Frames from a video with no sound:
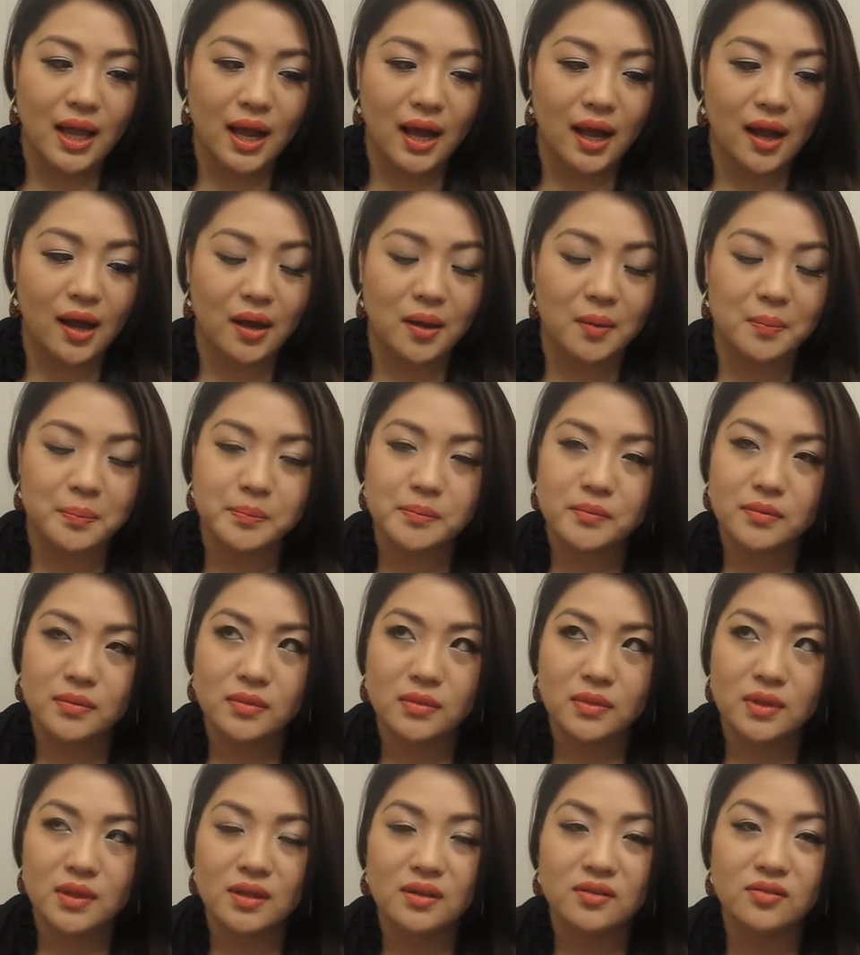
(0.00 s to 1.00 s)
Um,
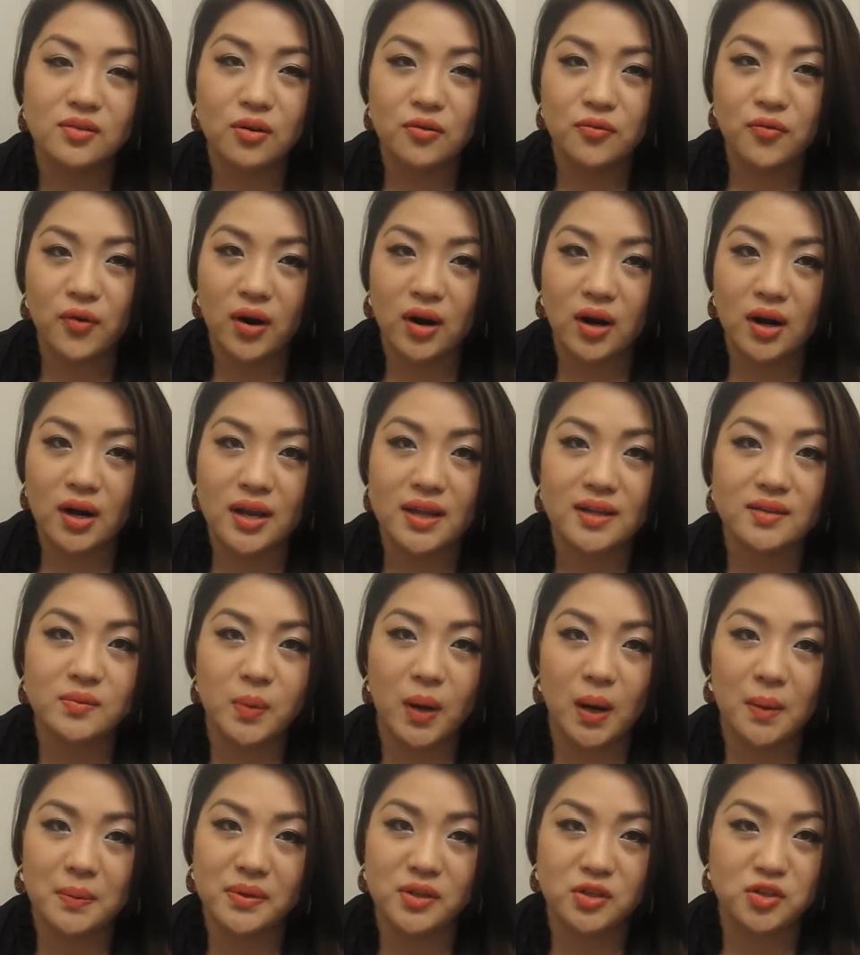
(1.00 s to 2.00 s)
so far it's
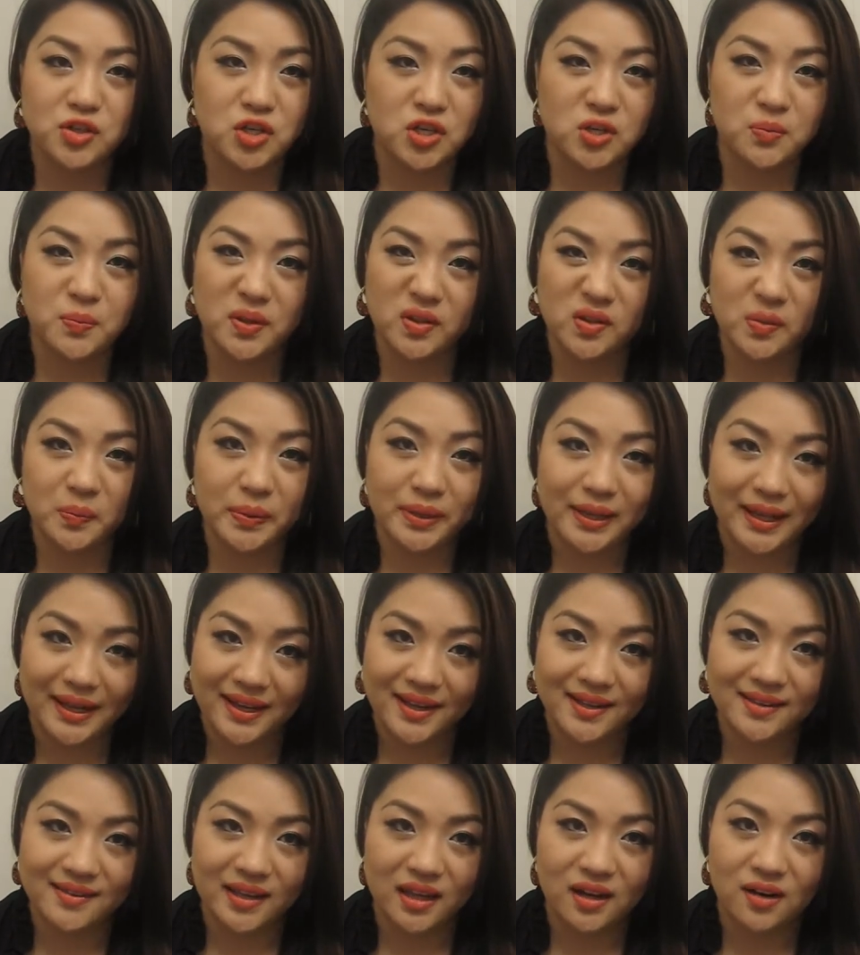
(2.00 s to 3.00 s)
probably the cheapest
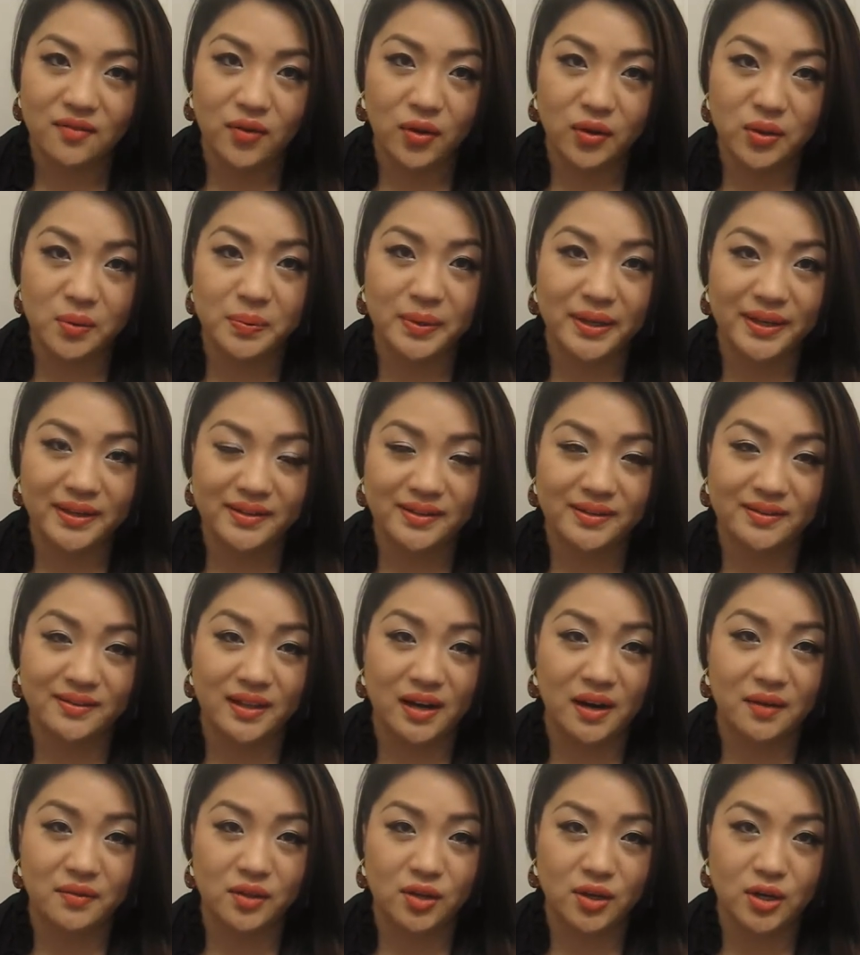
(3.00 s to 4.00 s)
place out of all the places
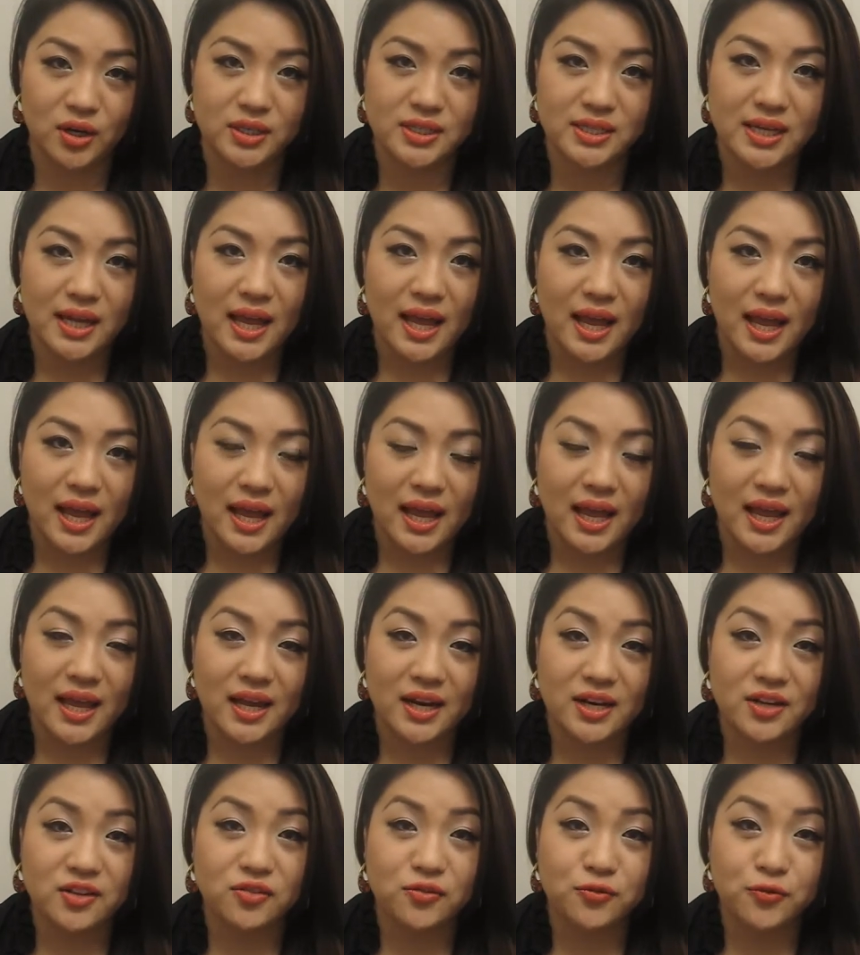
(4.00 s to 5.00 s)
that I looked
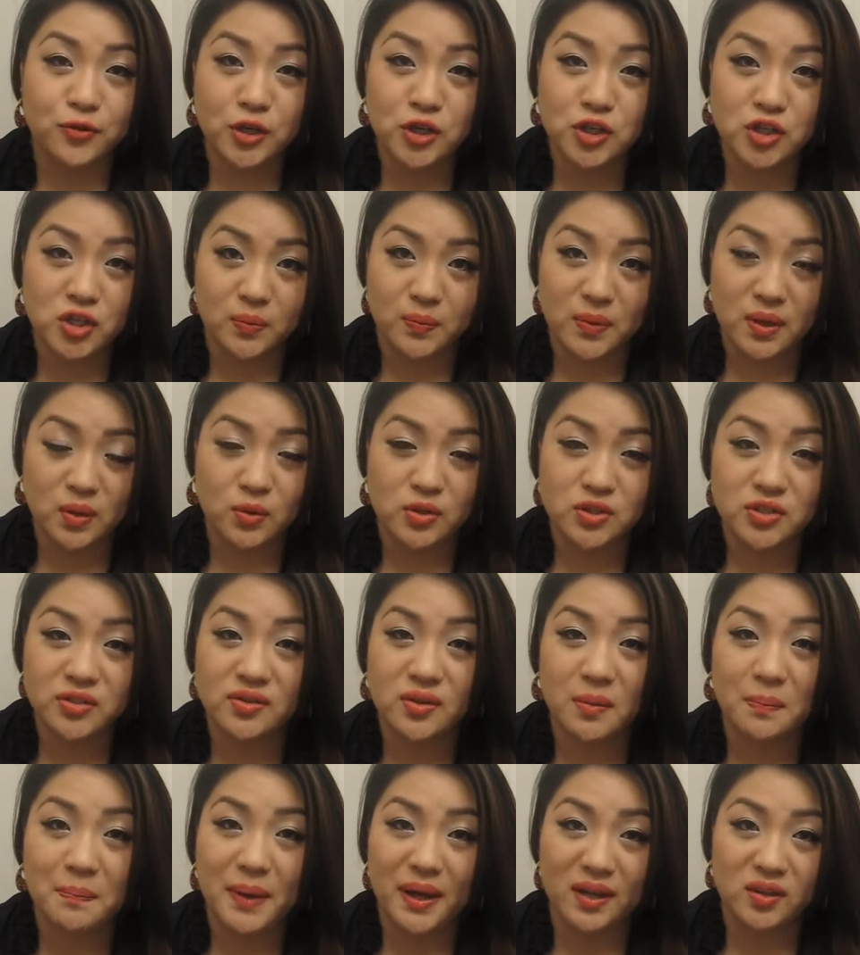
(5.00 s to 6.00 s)
and it's free shipping, which is
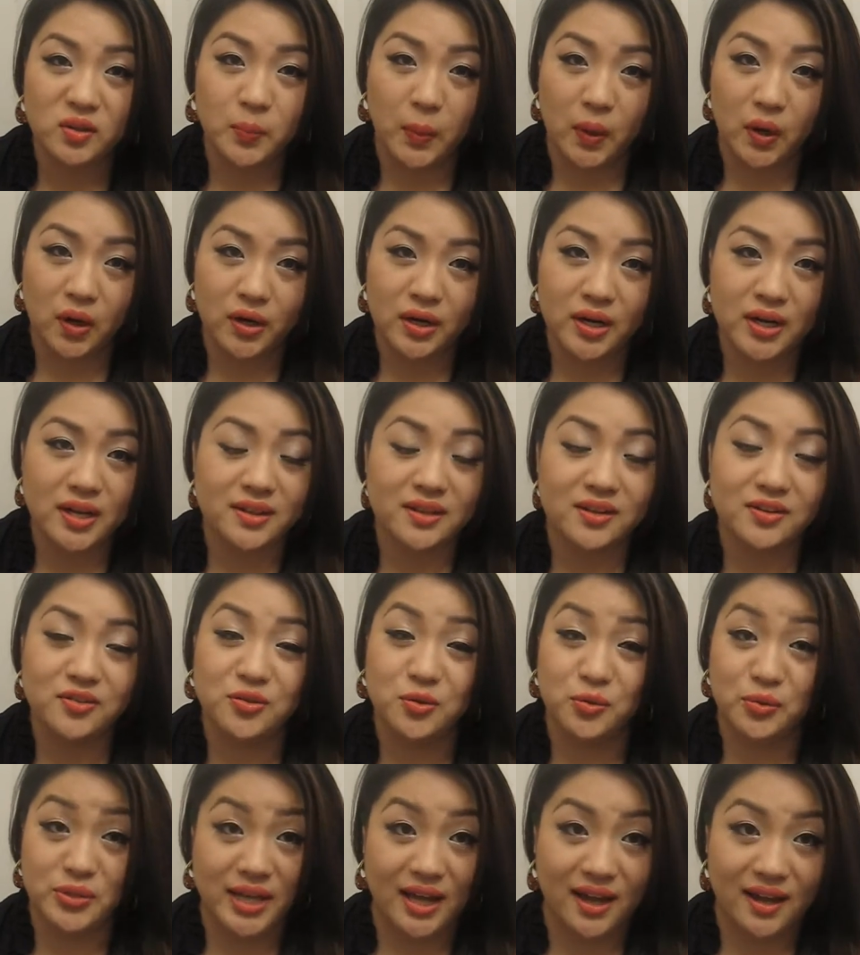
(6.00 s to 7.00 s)
the best part, and there's
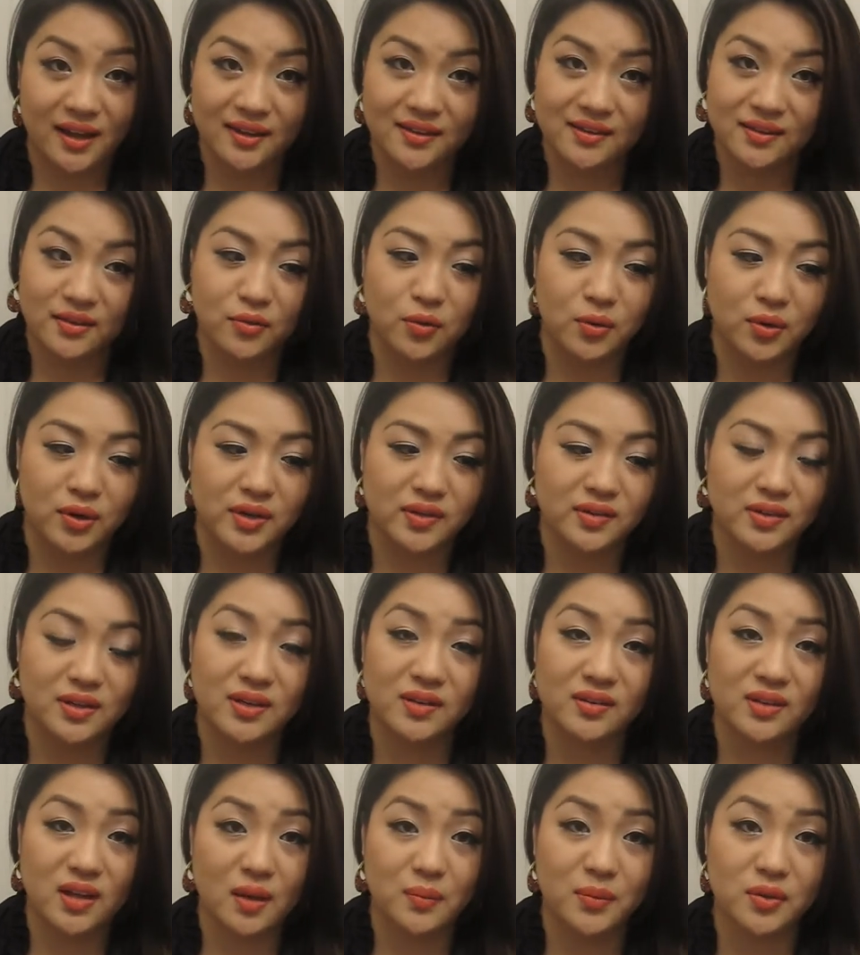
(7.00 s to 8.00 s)
no tax, of course, and
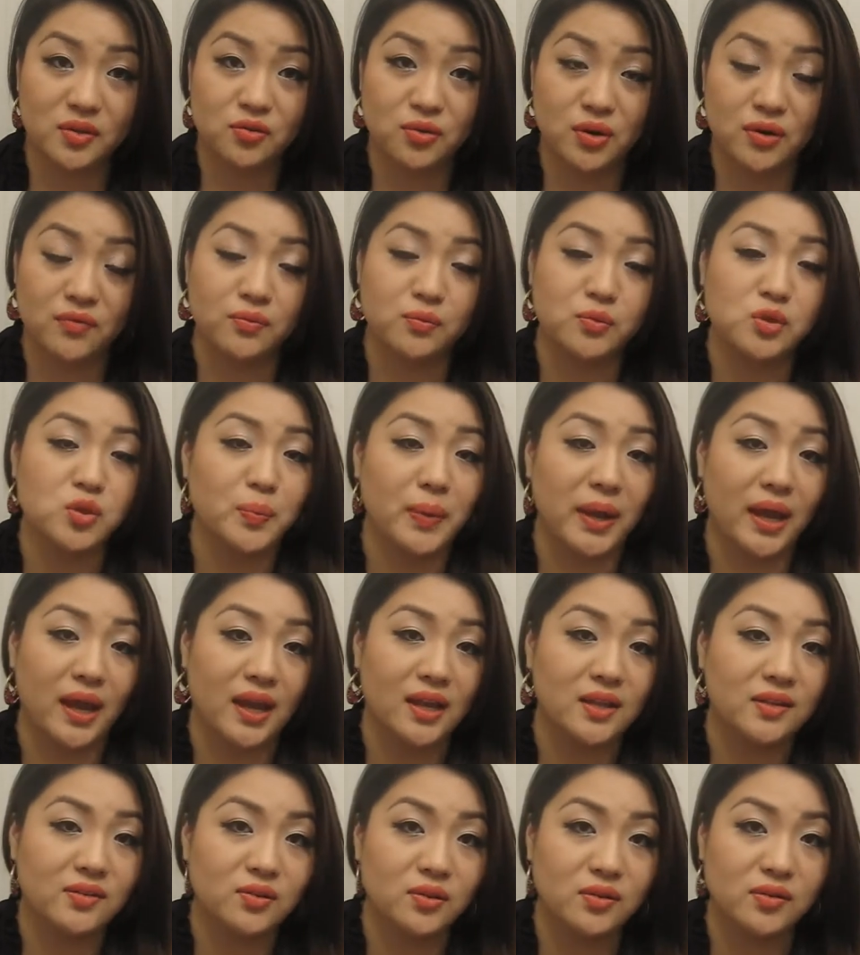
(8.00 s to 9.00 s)
it's coming straight from
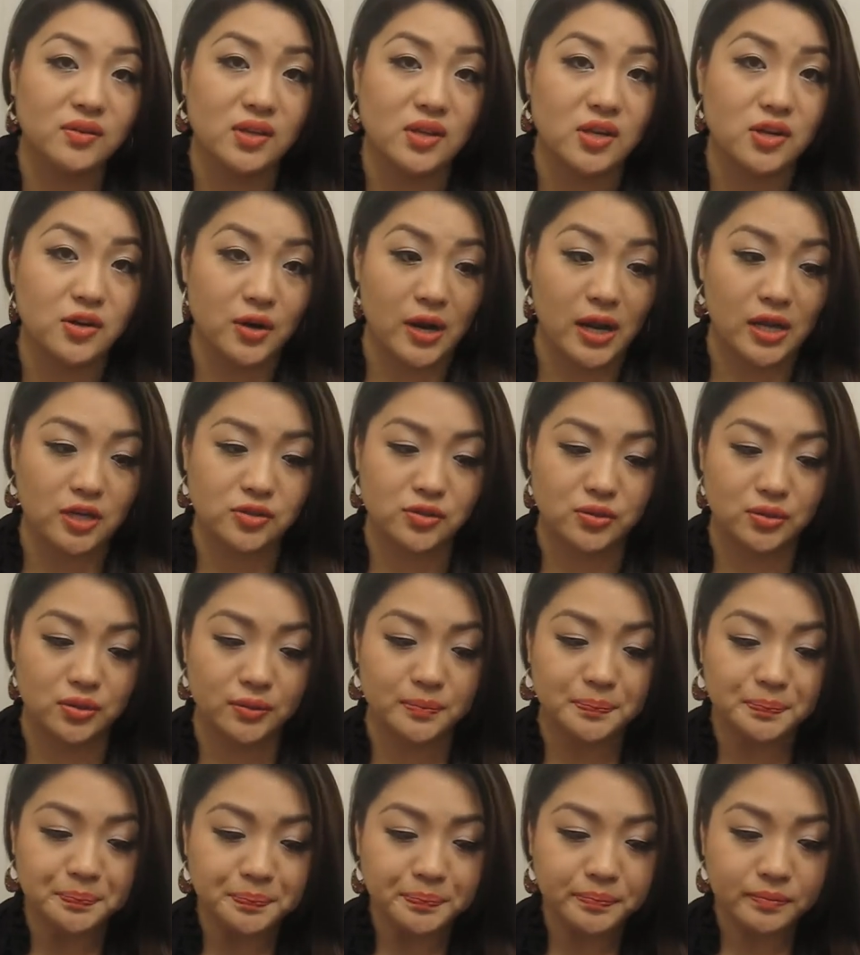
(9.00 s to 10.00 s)
Japan, so it's an
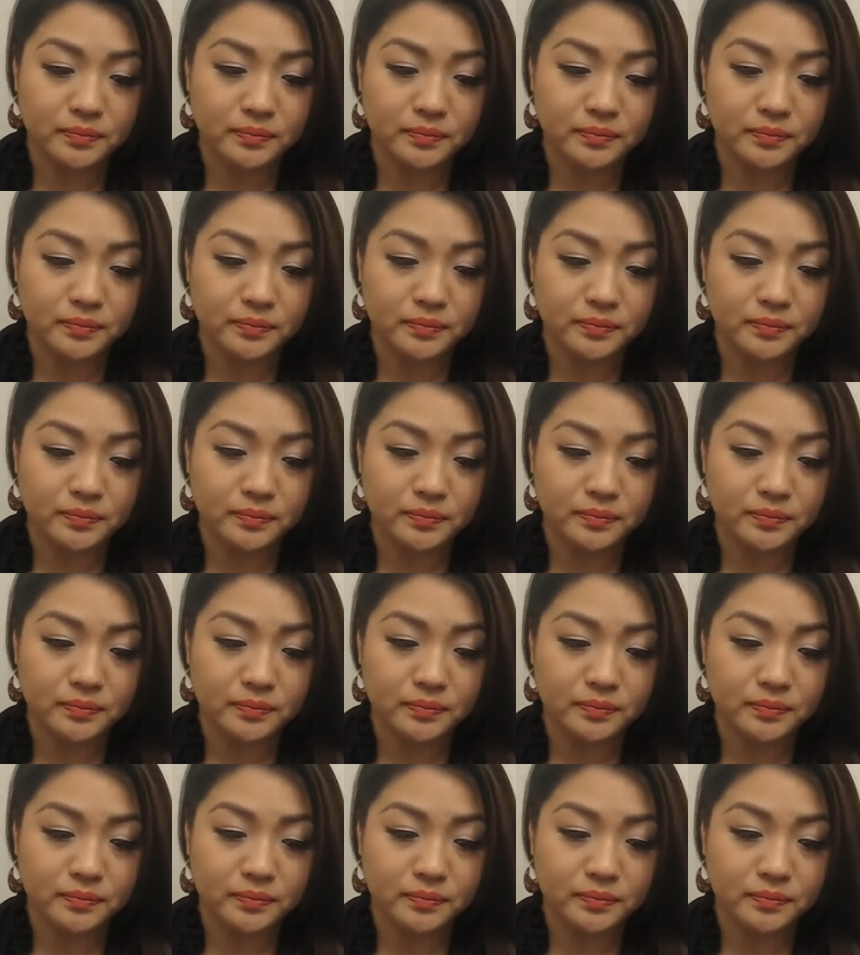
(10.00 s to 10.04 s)
international